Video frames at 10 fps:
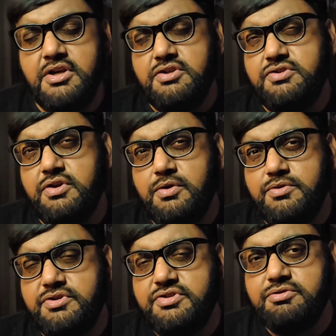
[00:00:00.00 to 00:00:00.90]
So
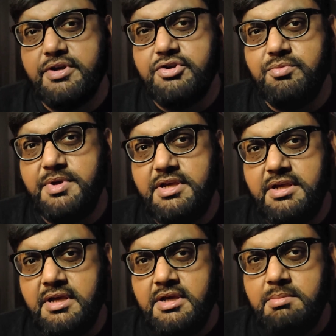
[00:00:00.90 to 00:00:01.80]
this is going to
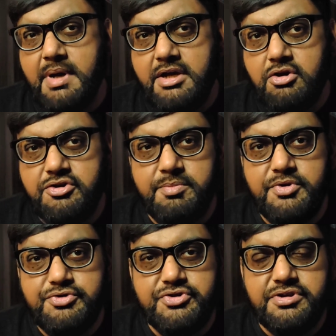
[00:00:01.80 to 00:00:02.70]
be my
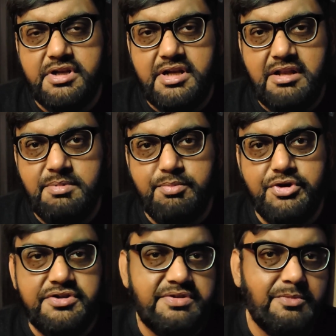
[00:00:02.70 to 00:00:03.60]
contribution, and I'll be
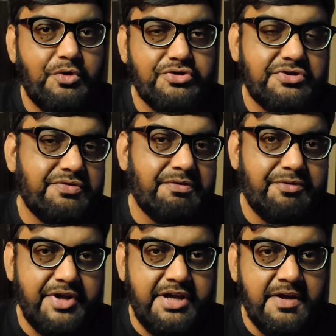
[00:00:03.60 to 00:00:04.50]
putting some courses for
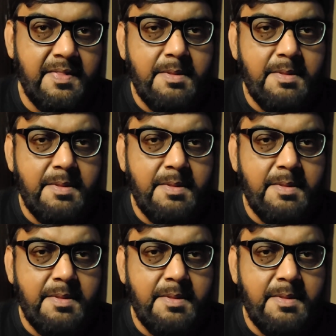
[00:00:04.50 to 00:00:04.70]
free.